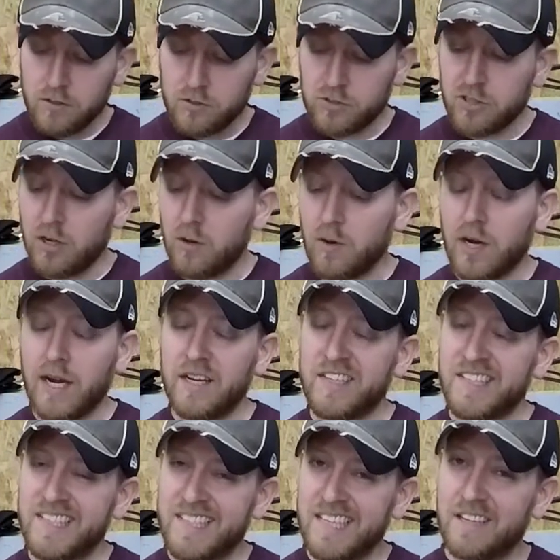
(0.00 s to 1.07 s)
So I
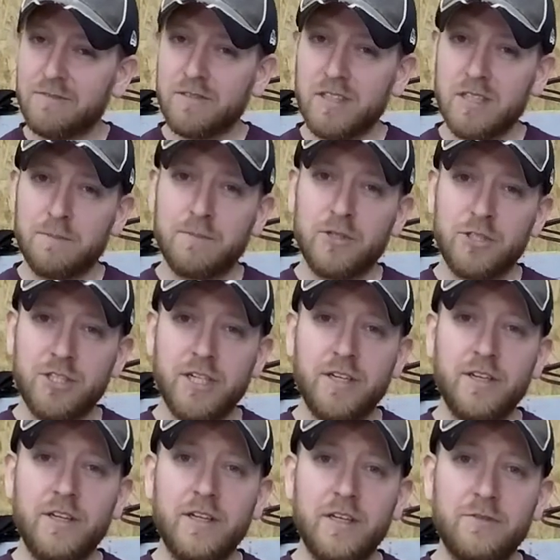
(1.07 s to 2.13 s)
definitely appreciate
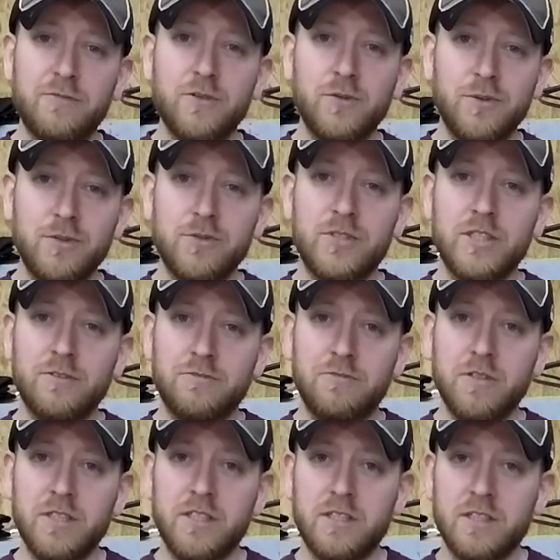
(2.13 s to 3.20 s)
it if you use the
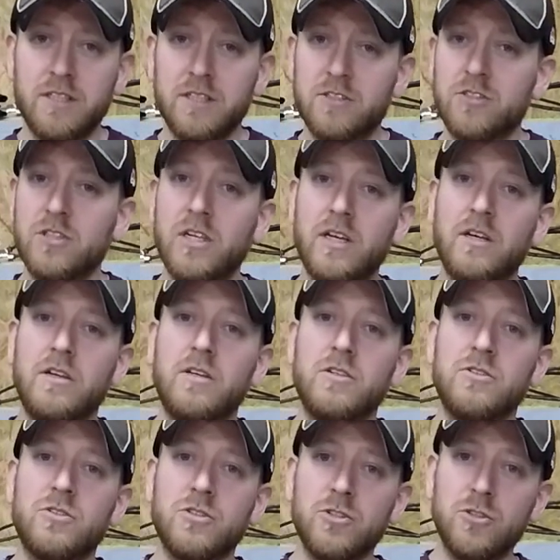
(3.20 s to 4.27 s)
affiliate links.
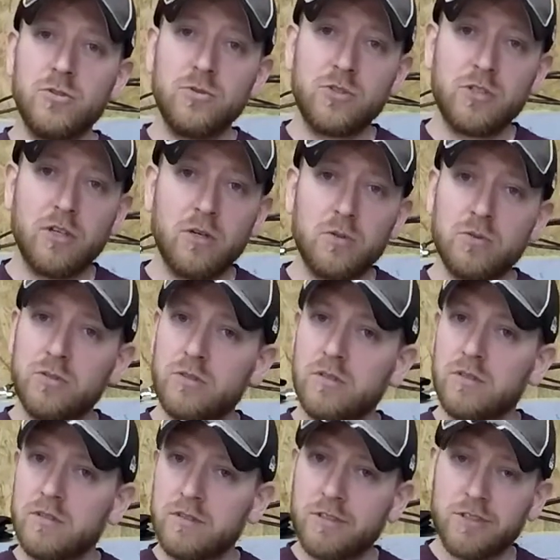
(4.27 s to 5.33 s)
To use those,
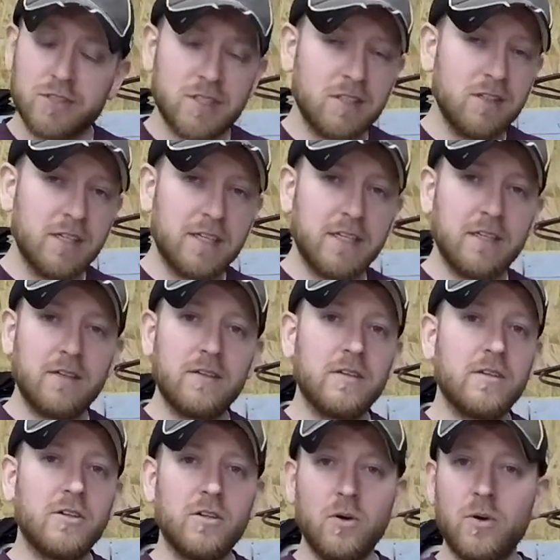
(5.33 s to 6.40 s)
just click it,
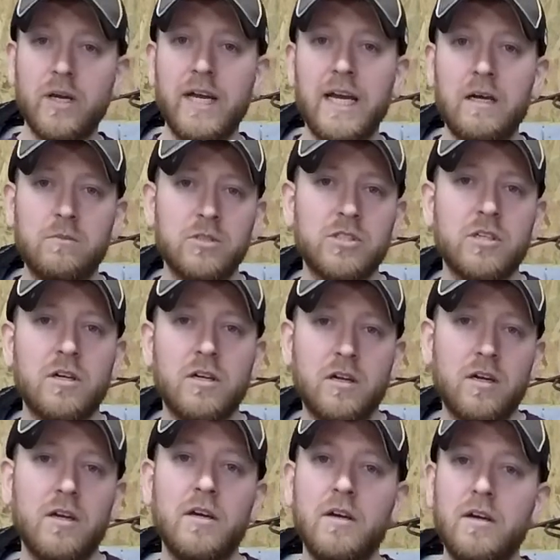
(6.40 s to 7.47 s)
go to Amazon.
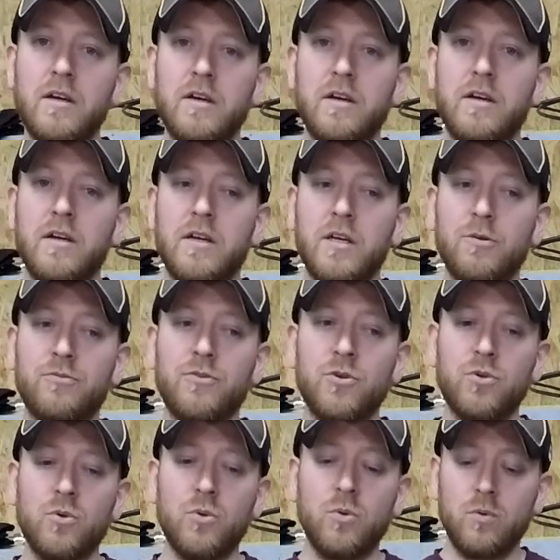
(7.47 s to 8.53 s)
If
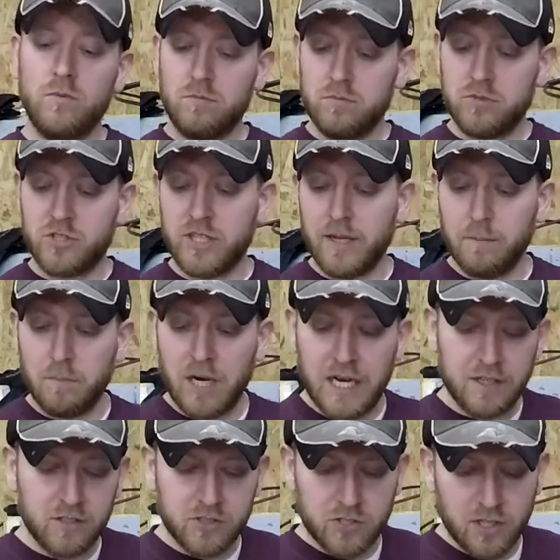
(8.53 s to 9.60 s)
you say buy
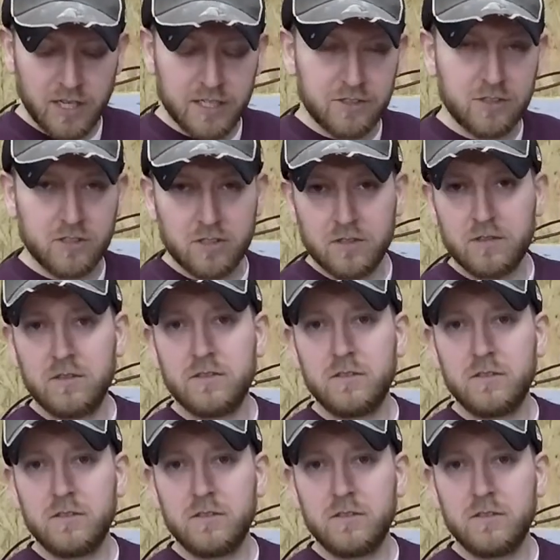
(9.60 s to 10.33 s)
this laser,